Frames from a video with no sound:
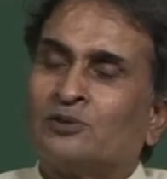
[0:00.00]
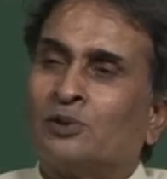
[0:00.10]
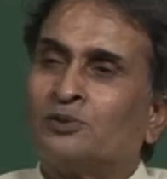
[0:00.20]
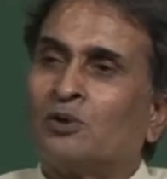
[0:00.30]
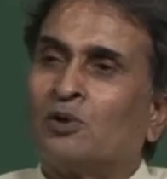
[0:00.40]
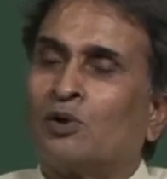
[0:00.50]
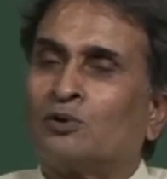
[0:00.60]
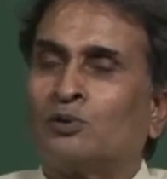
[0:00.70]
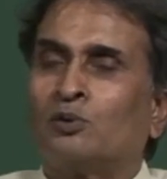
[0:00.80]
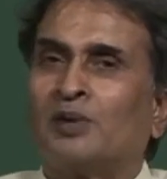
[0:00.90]
is also a
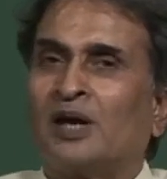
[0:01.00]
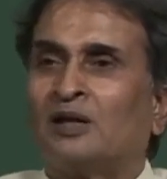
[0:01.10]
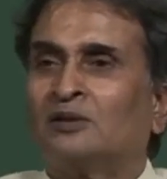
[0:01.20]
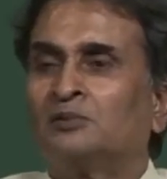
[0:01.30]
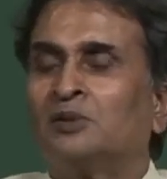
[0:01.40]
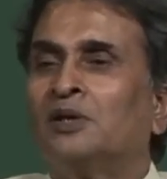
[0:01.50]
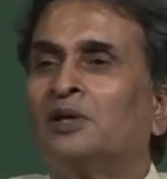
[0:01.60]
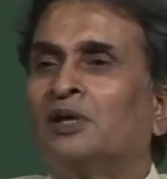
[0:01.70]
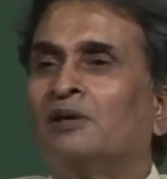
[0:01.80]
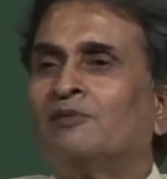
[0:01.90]
corkscrew mechanism
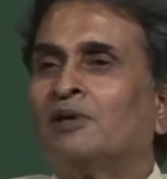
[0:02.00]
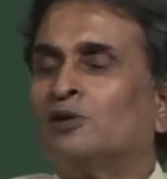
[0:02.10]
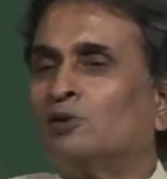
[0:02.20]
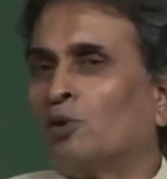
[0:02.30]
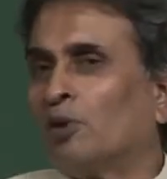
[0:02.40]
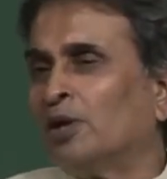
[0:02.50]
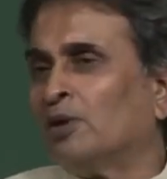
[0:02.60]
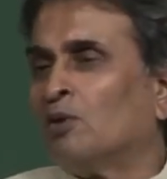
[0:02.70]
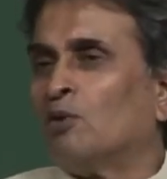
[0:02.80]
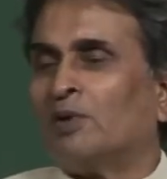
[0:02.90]
if it is
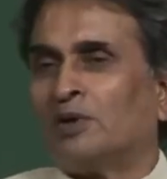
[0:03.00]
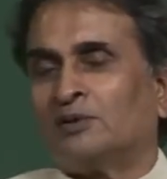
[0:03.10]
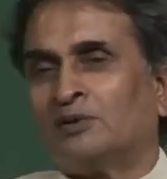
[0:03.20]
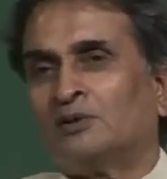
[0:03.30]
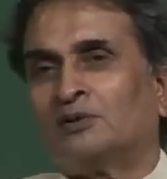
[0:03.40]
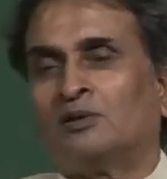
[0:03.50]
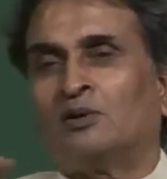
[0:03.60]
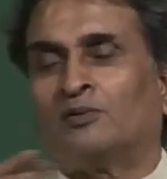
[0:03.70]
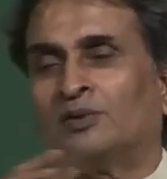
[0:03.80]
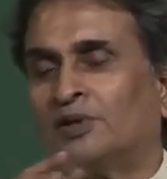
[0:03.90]
rolling over just
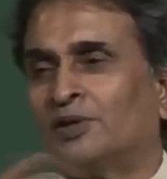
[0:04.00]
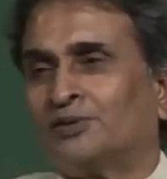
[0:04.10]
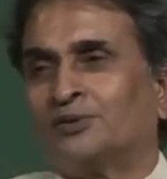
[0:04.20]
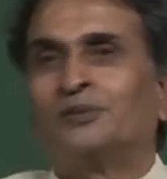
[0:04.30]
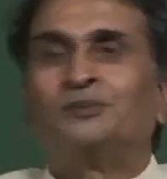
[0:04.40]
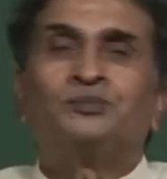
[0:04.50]
over the disc.